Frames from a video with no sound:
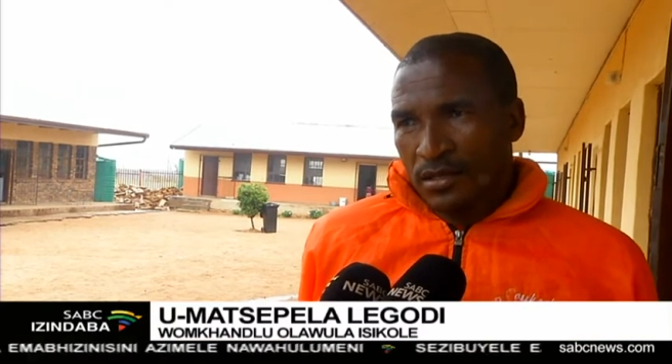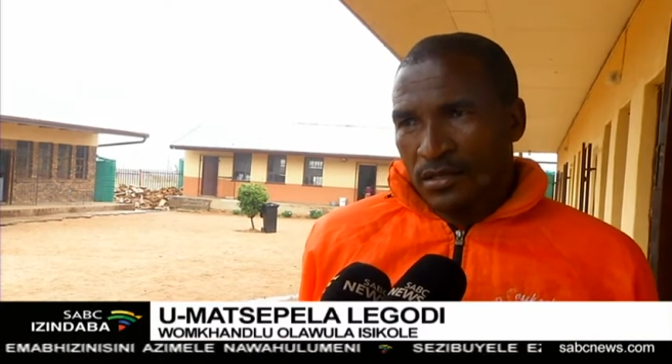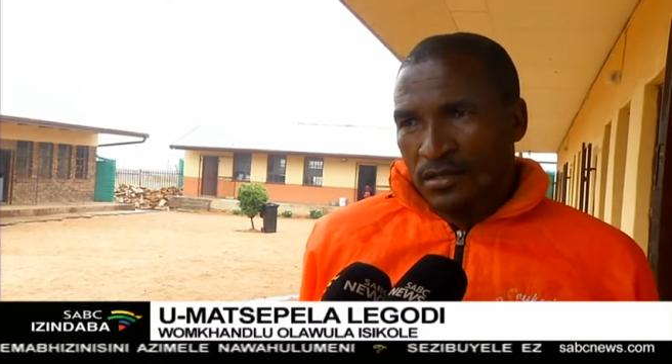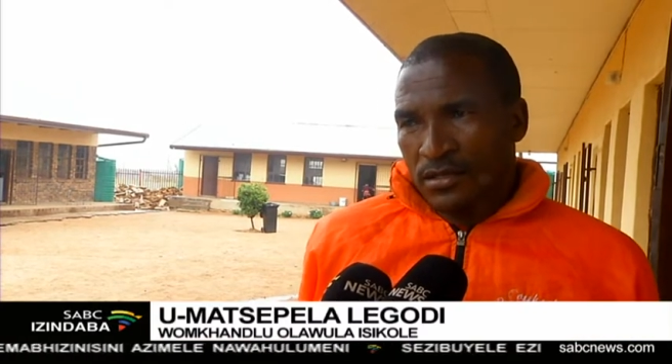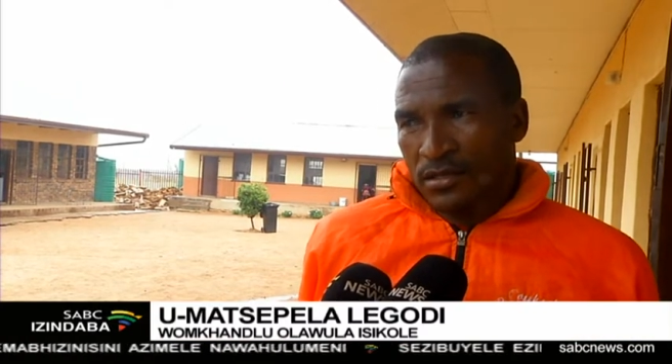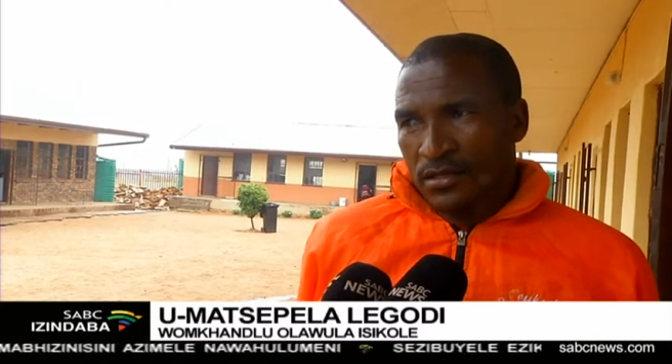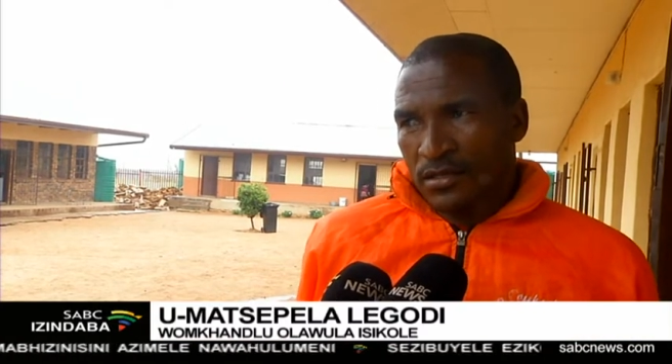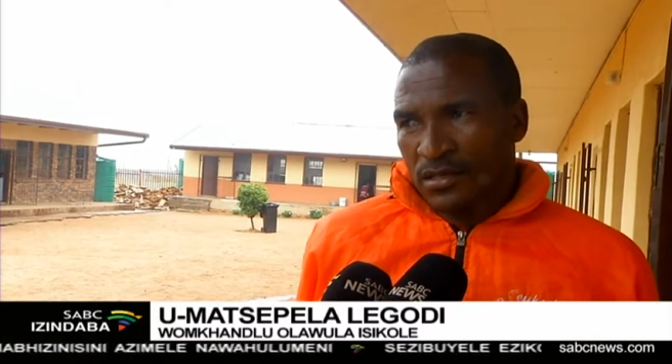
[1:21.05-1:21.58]

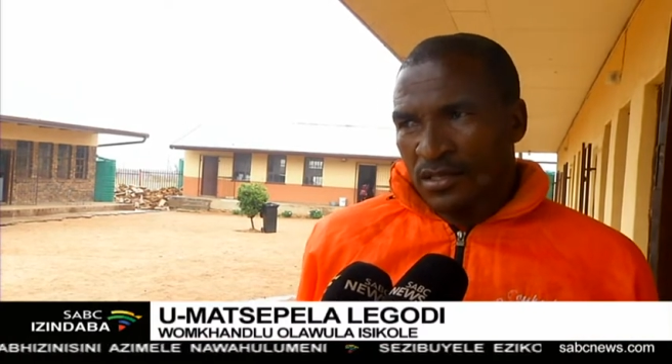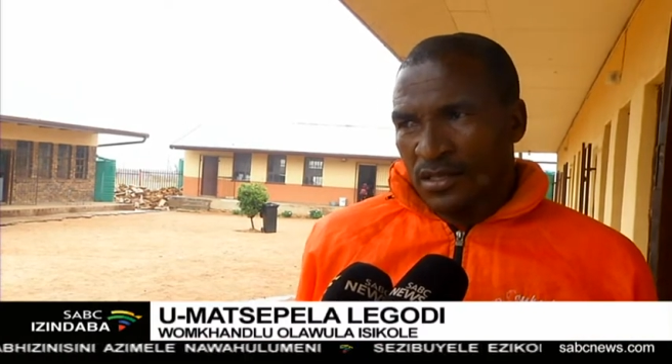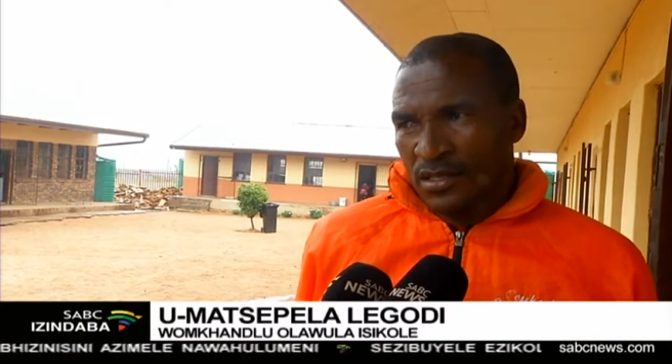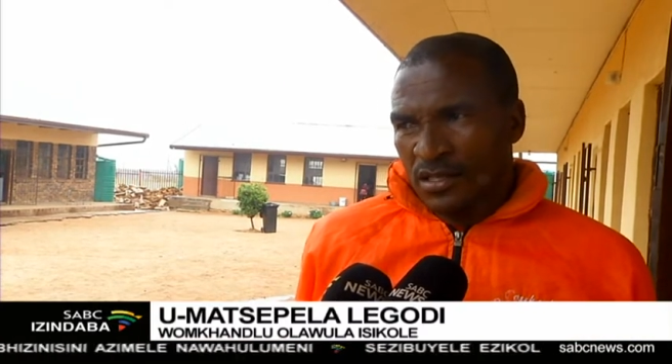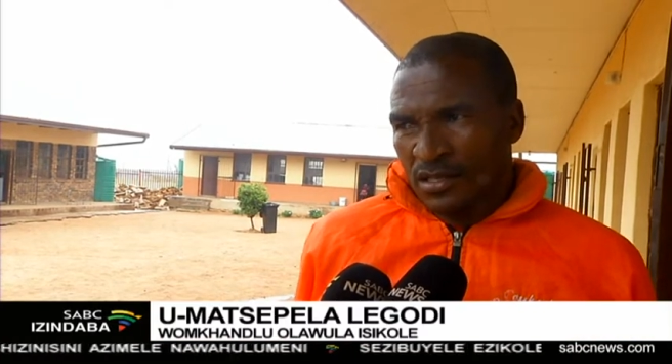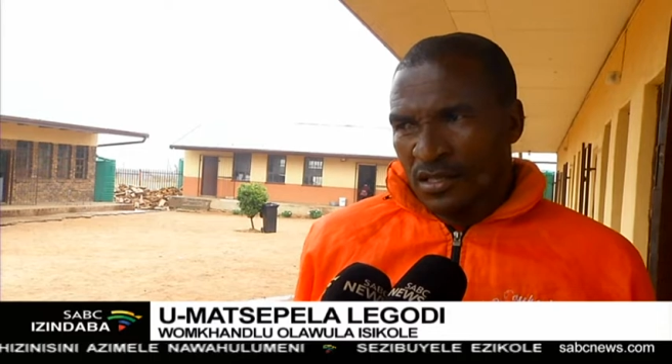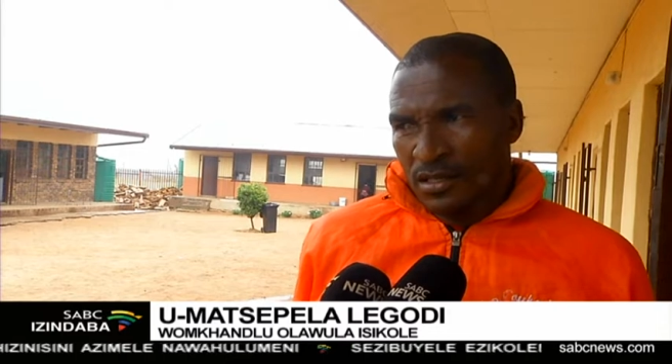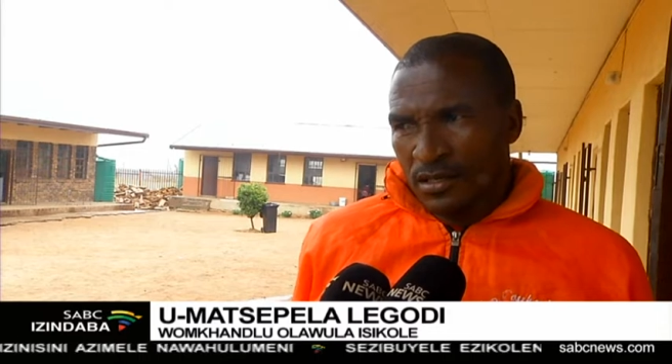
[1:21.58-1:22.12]

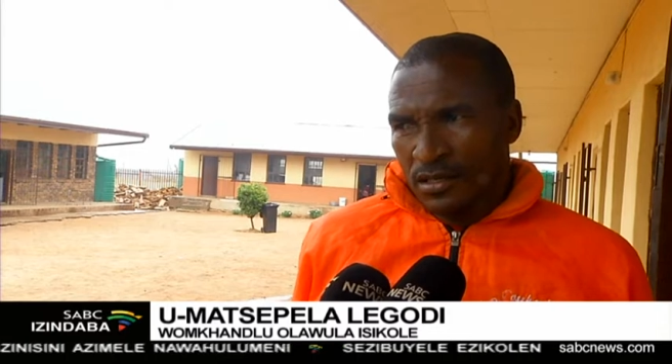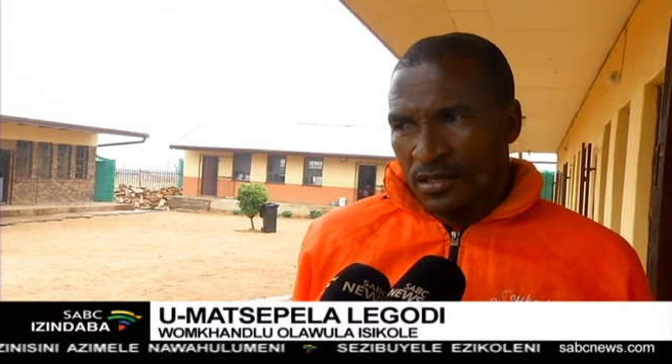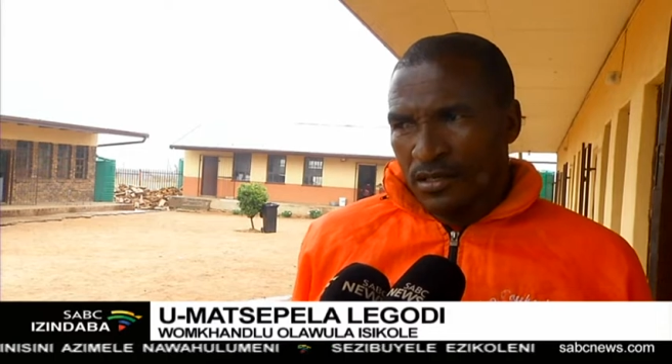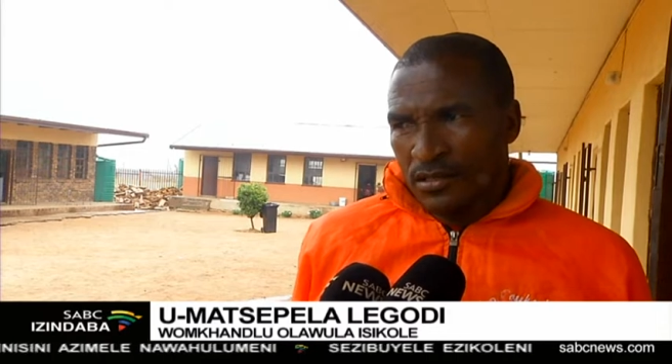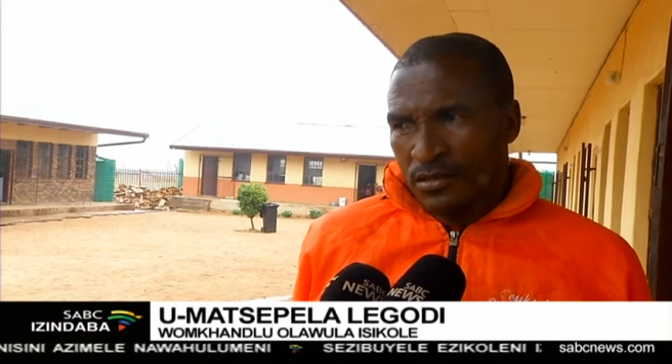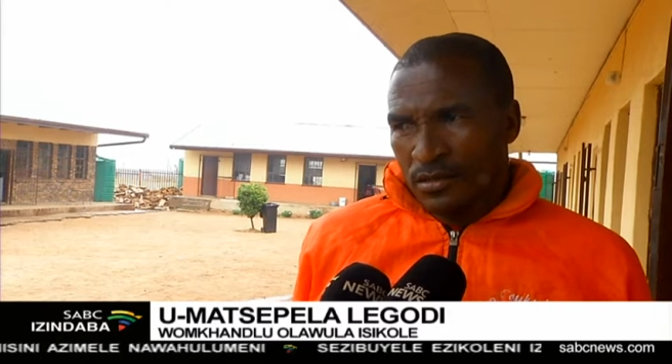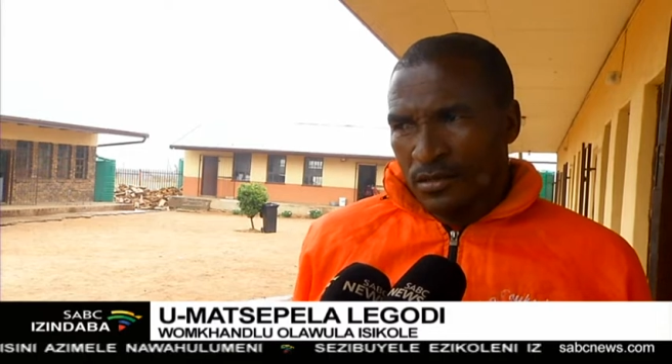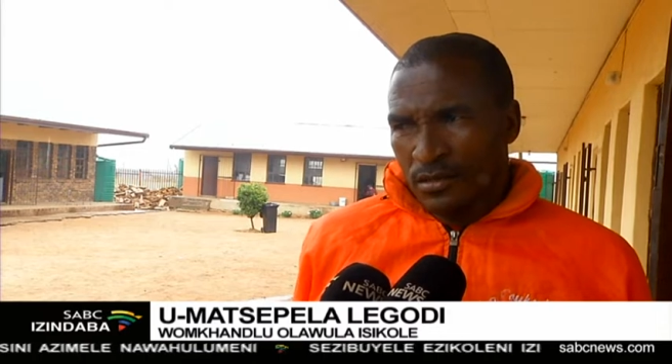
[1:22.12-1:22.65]
Since
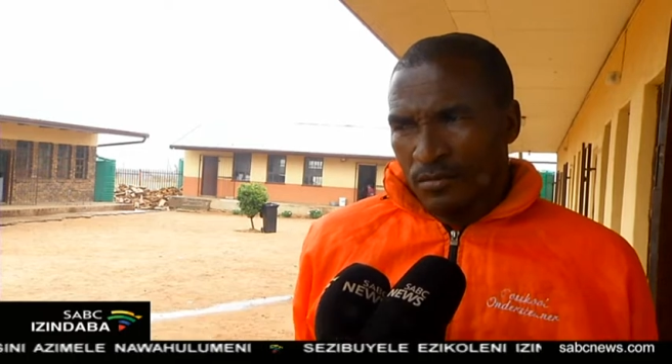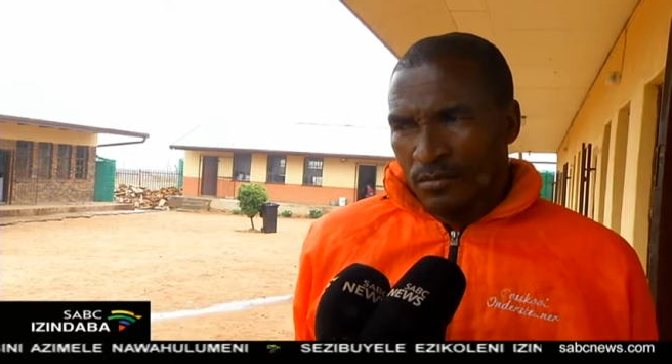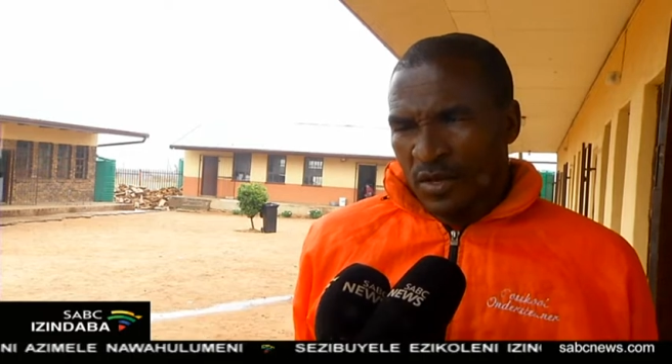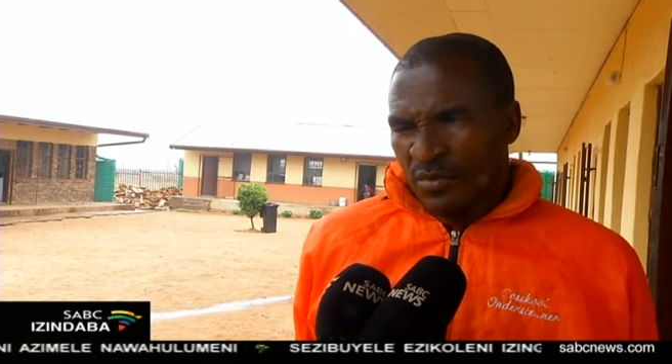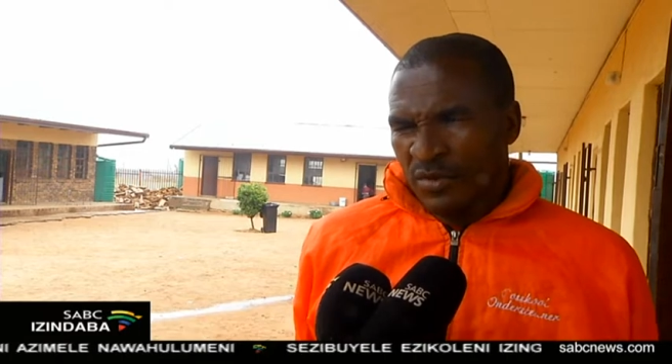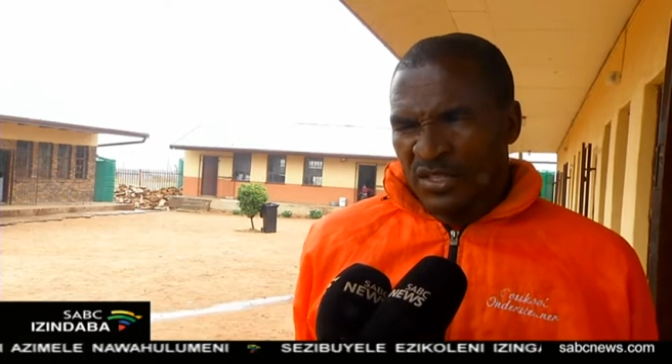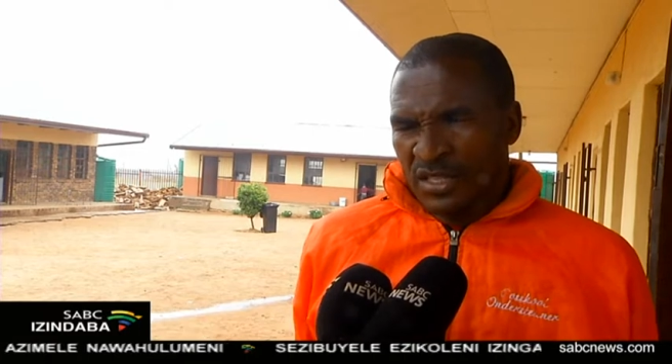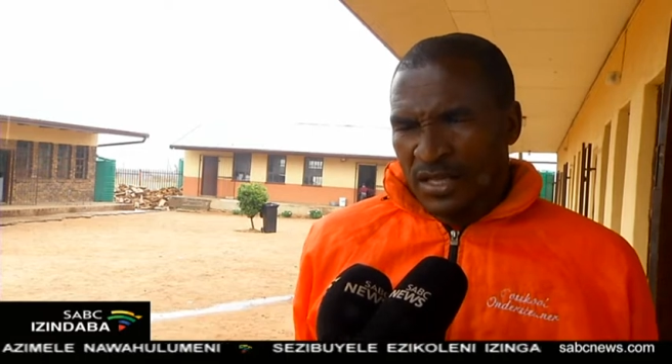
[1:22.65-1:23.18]

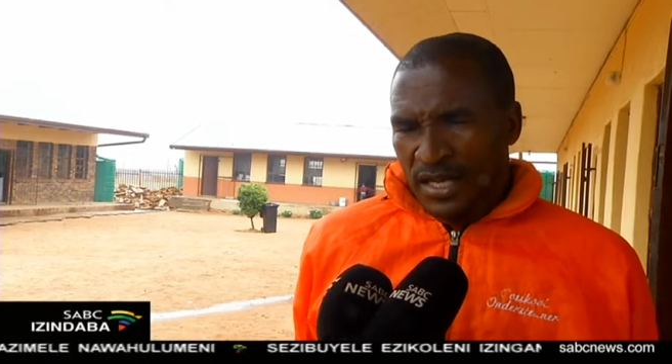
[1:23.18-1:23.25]
maybe it's